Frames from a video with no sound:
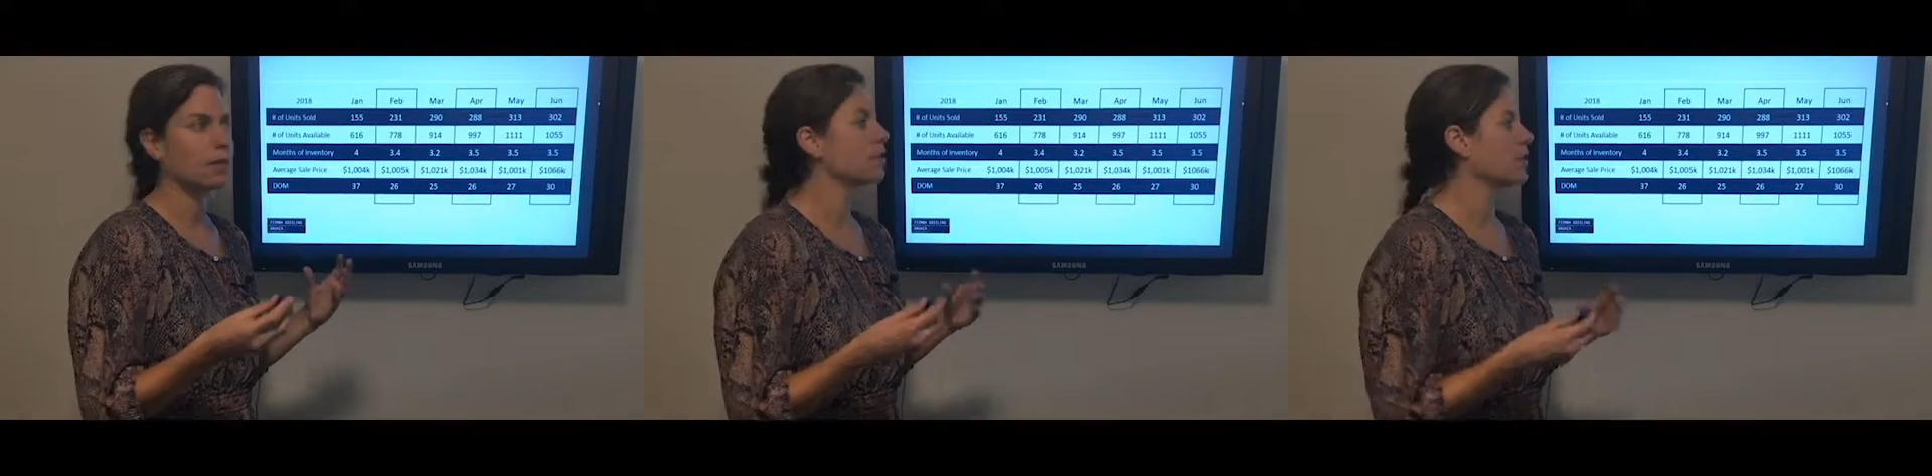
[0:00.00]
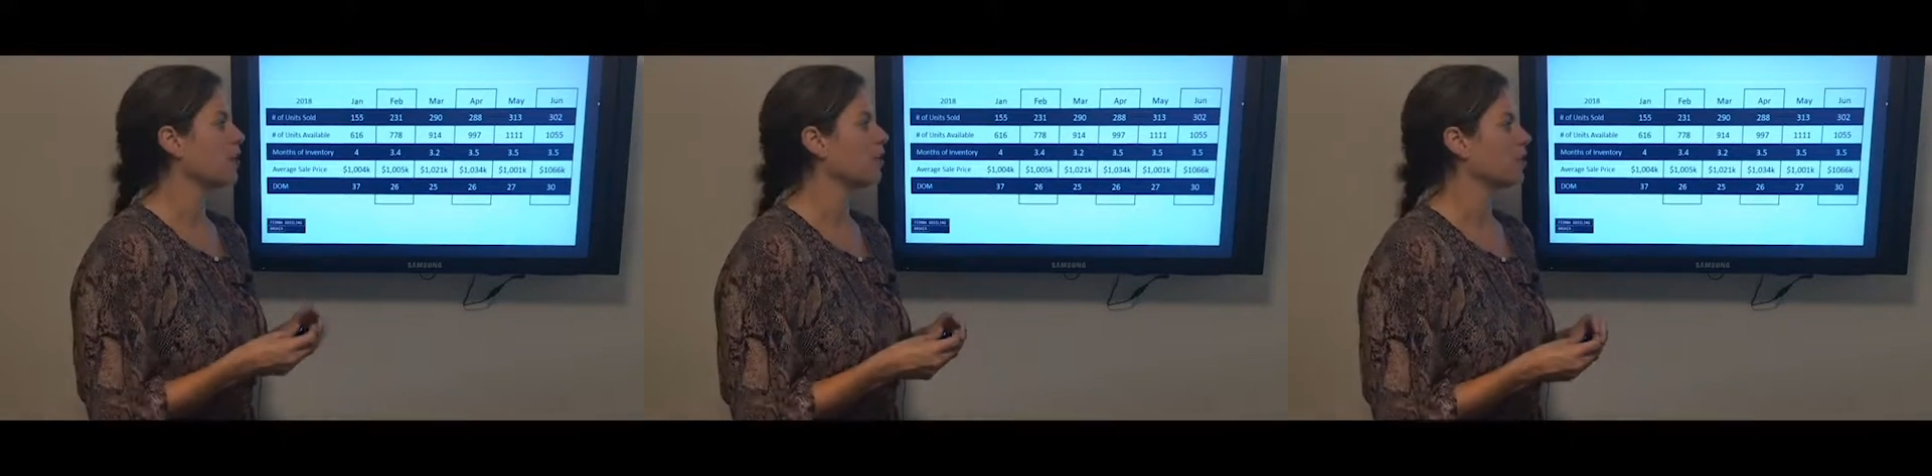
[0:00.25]

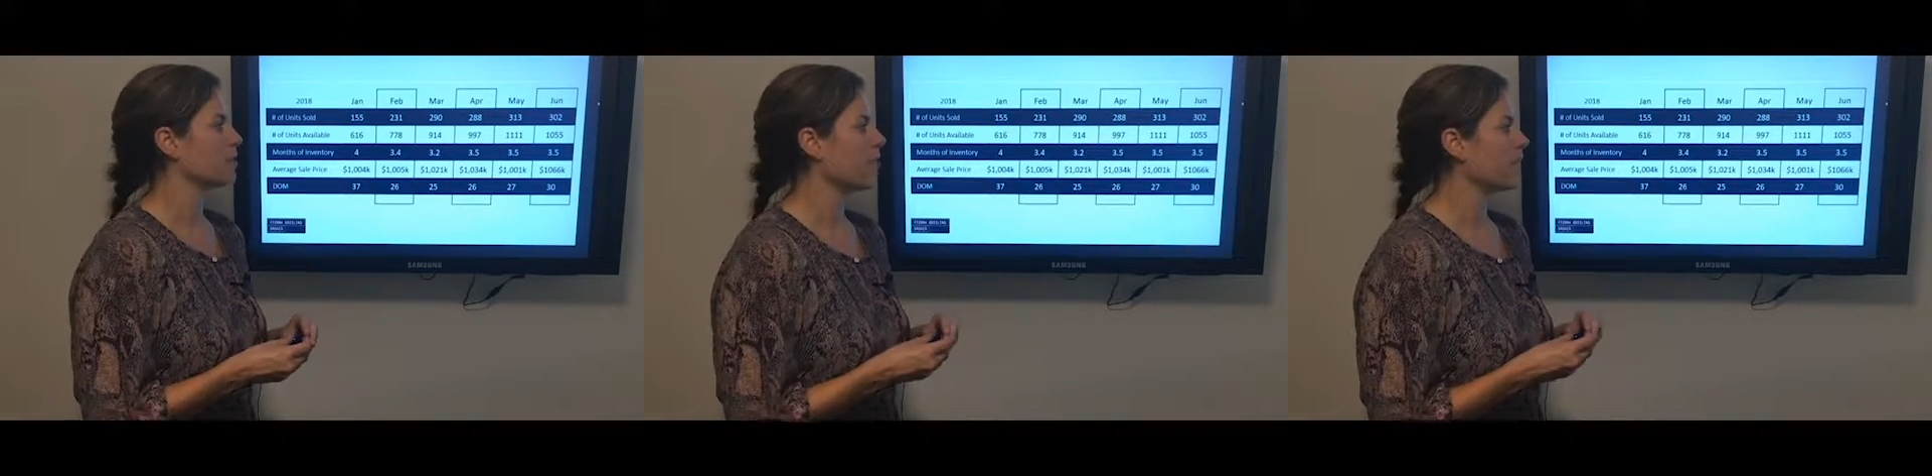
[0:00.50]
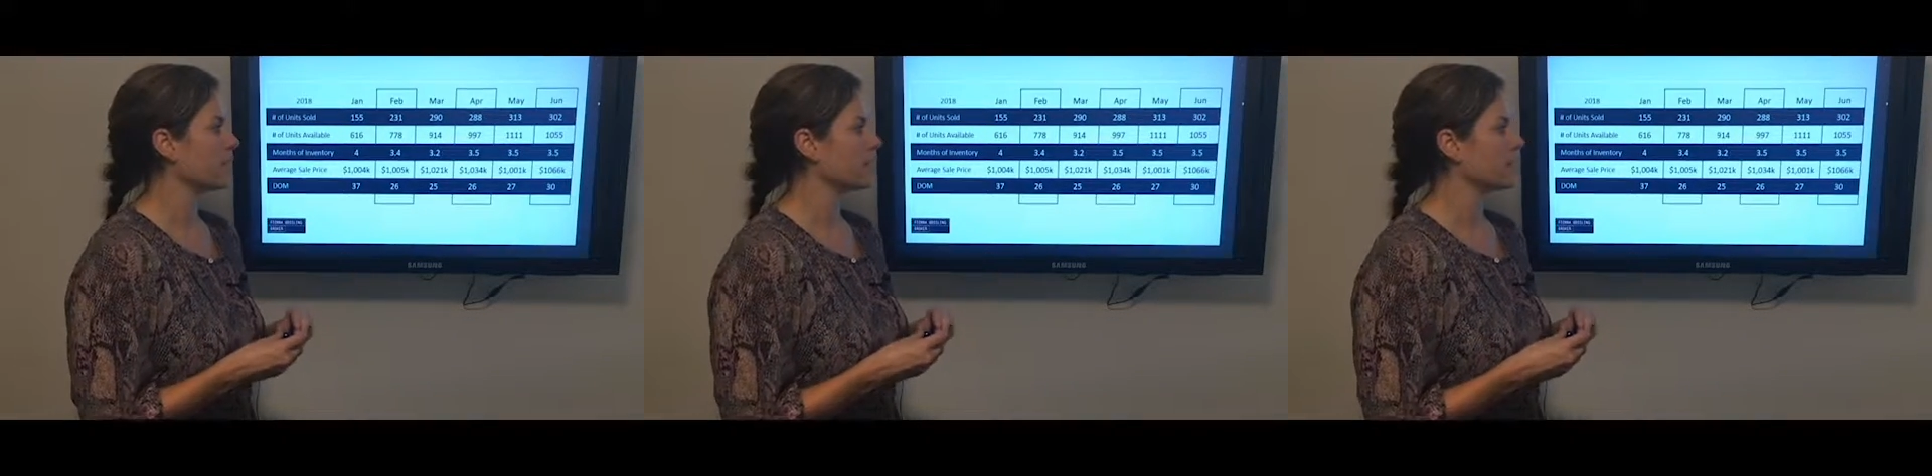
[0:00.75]
seller's
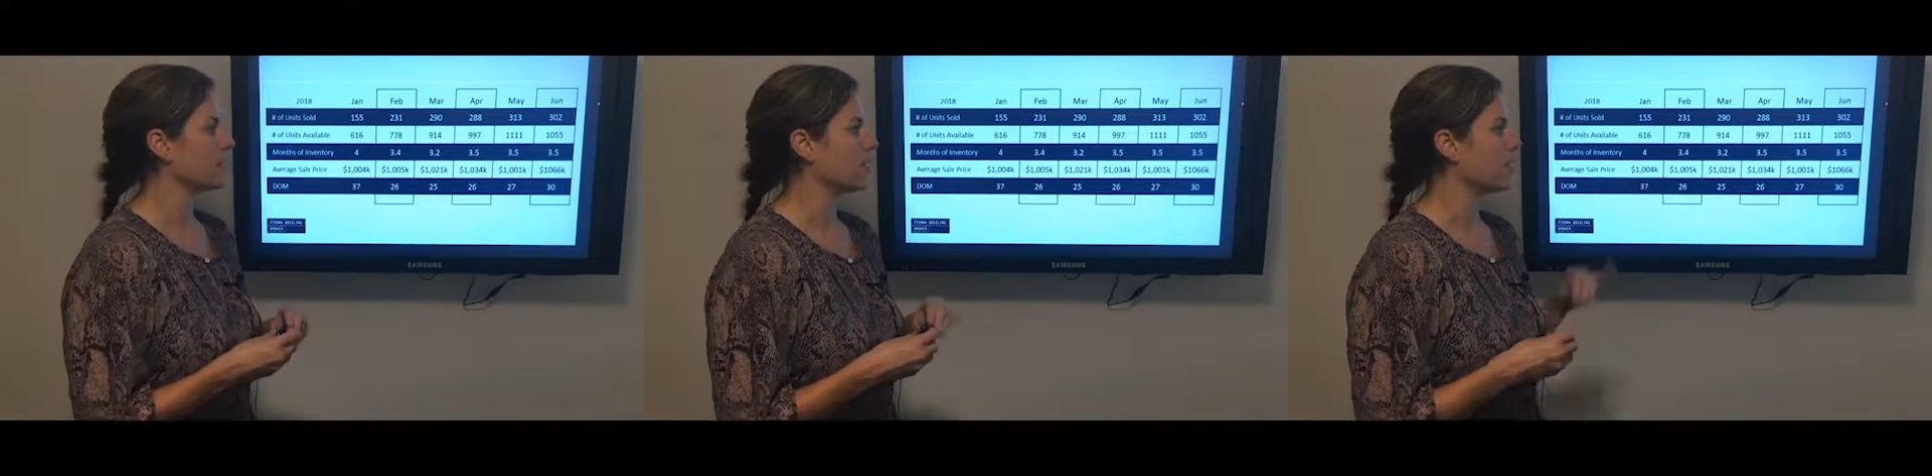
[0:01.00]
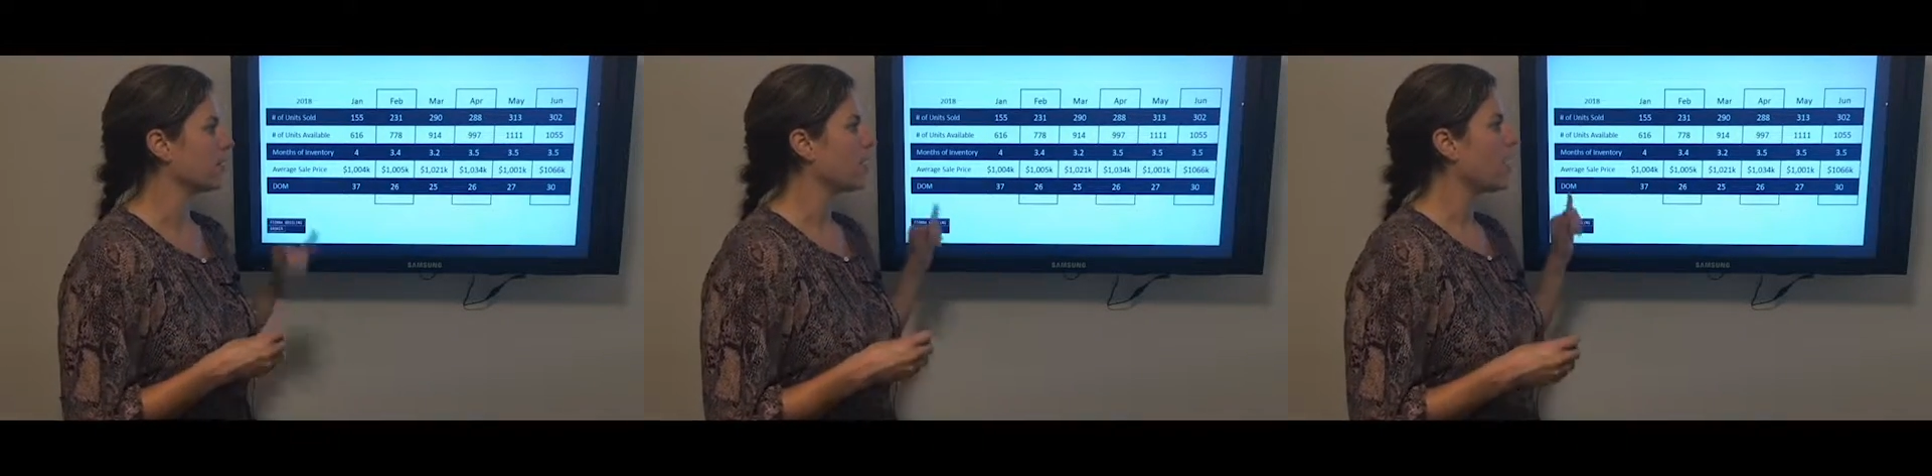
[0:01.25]
market
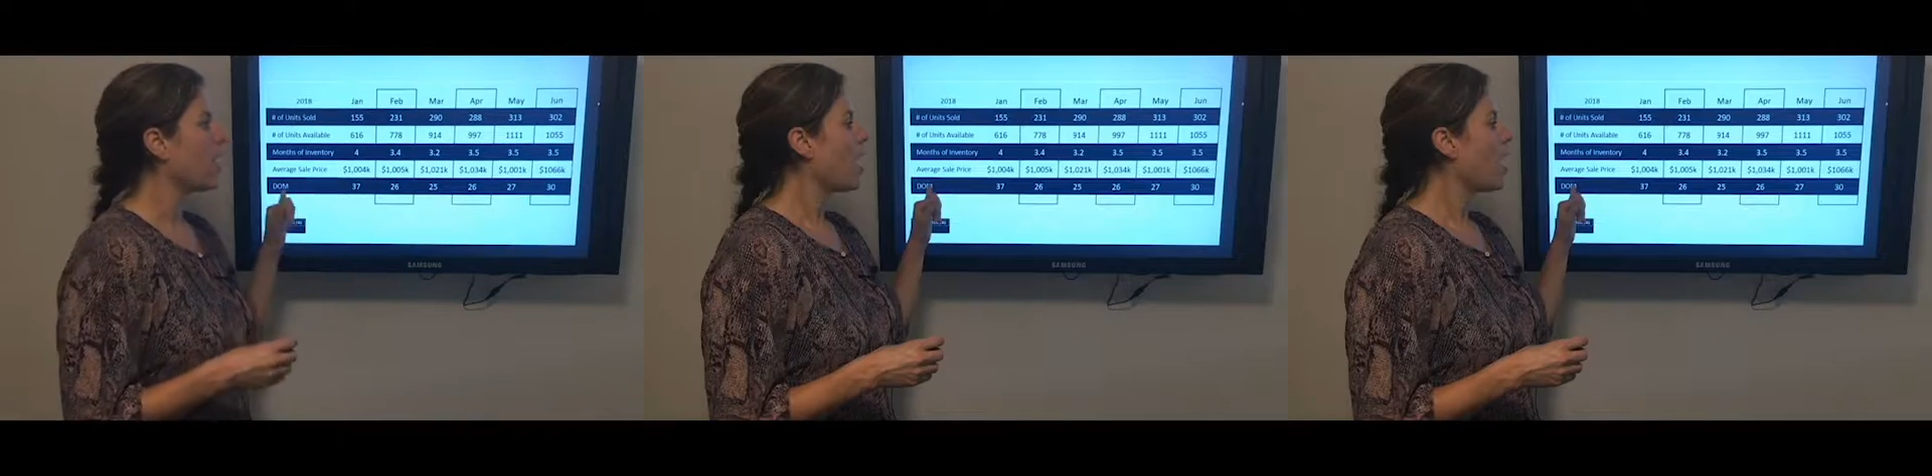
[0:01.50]
still.